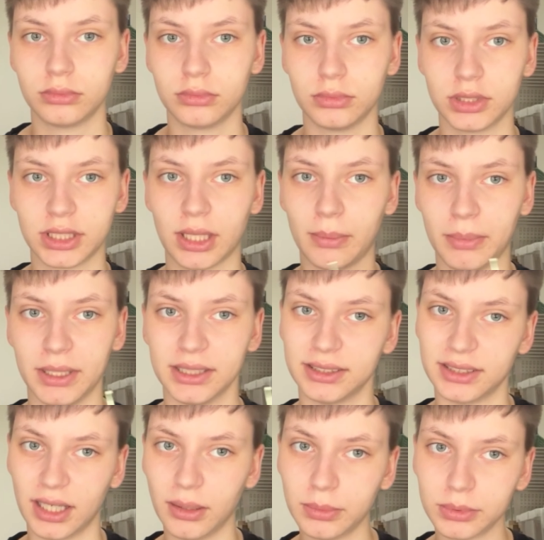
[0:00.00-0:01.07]
step by
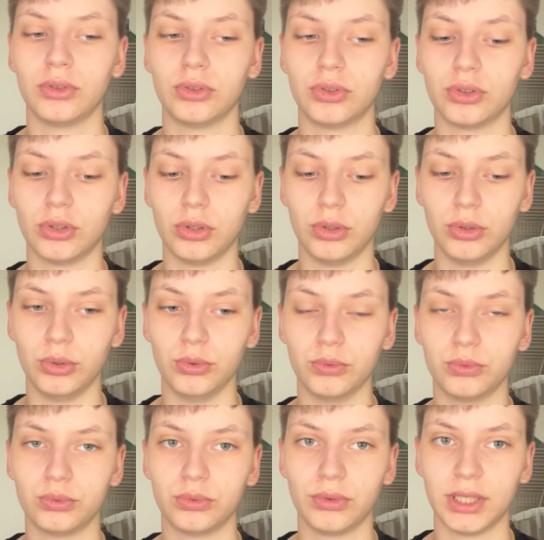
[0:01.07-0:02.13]
step, so
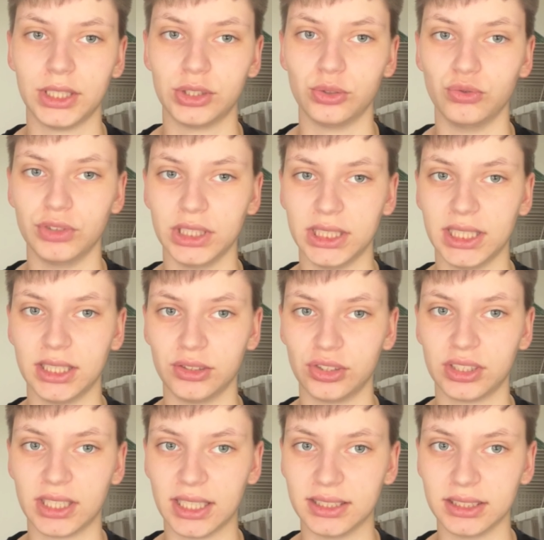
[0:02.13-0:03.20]
that you really
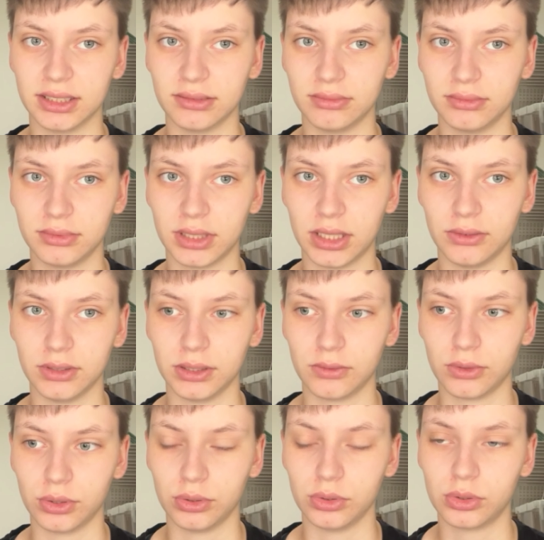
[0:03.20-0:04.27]
understand it, even if you're
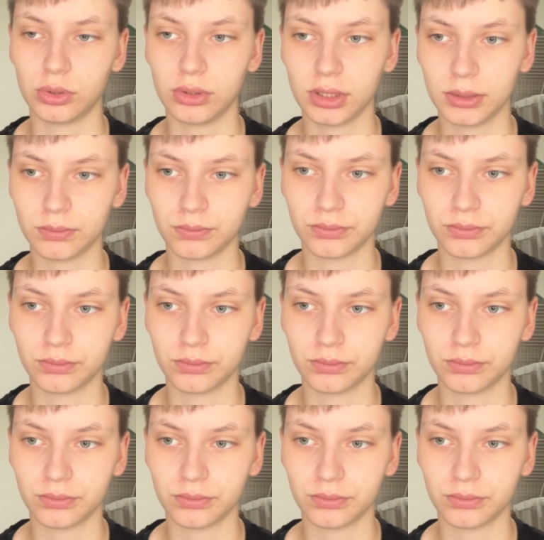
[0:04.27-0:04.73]
new to it.